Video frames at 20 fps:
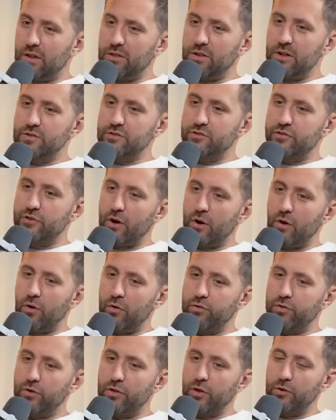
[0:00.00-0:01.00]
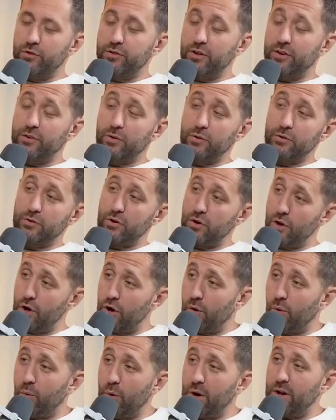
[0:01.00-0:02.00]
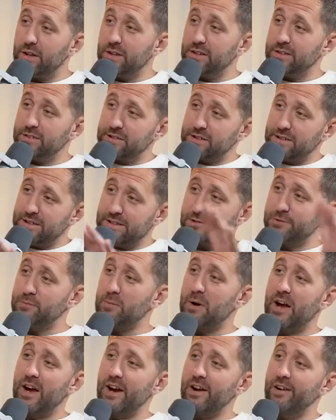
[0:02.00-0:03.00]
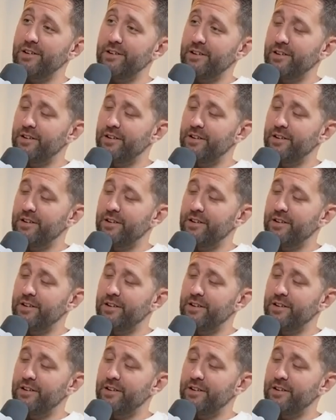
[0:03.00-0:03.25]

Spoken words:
And then so for those that don't know, what is Keyspire?